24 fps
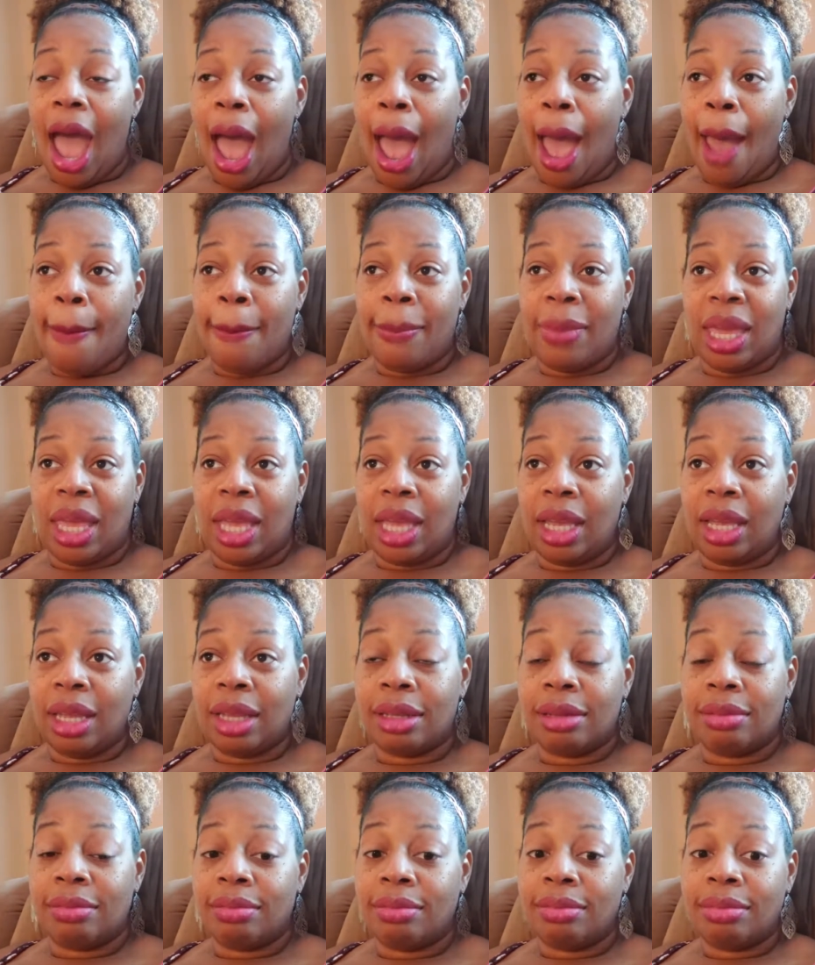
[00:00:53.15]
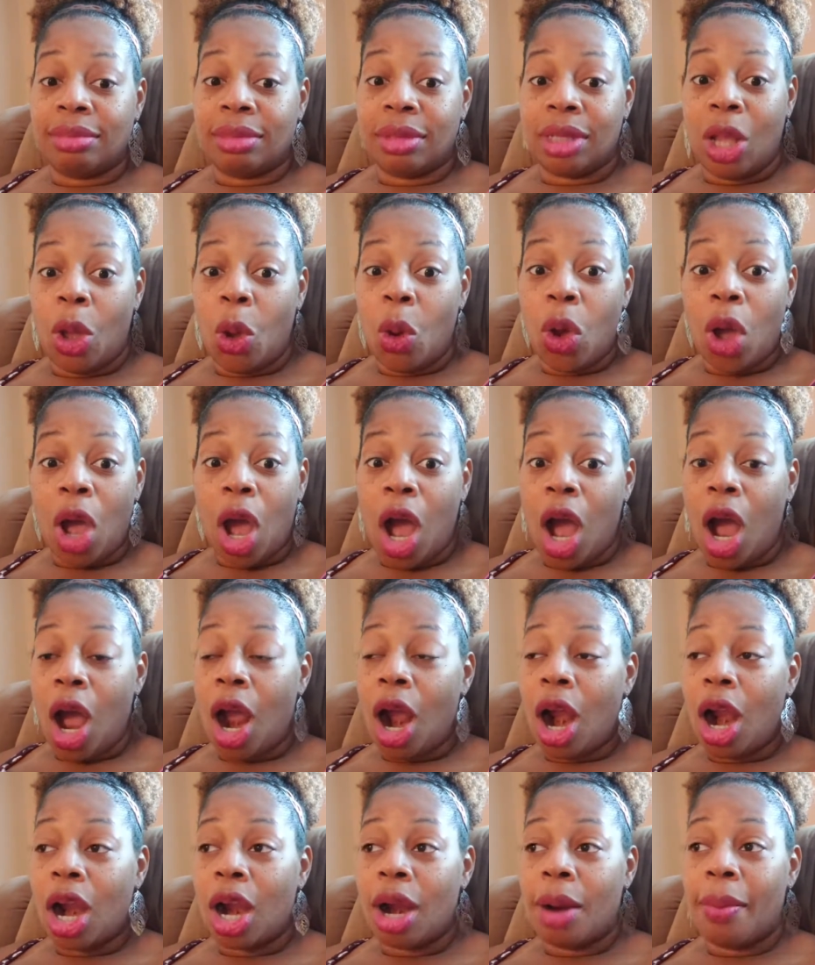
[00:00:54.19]
I mean, low
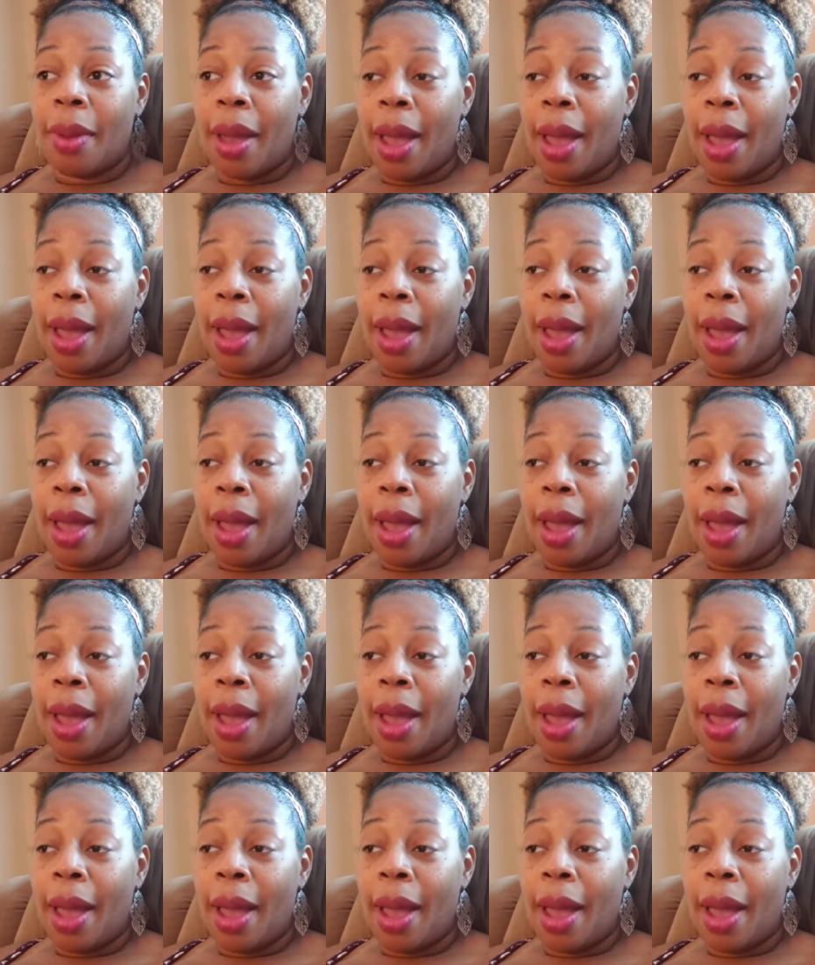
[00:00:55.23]
carb,